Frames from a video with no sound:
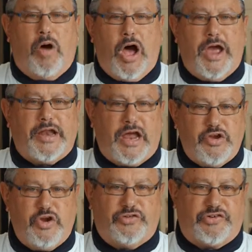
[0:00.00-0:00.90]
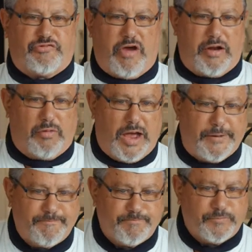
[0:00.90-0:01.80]
buy it and use it straight
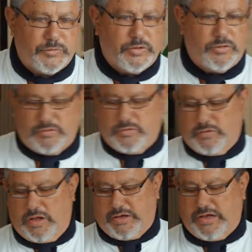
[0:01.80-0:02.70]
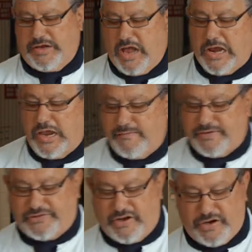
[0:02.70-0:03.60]
away. Okay, don't leave
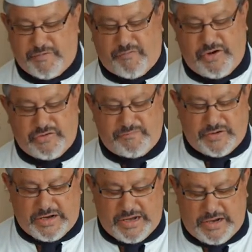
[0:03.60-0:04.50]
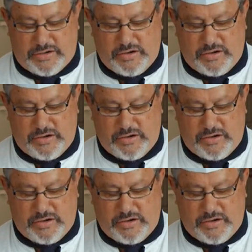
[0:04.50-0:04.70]
it sit in the fridge and forget it,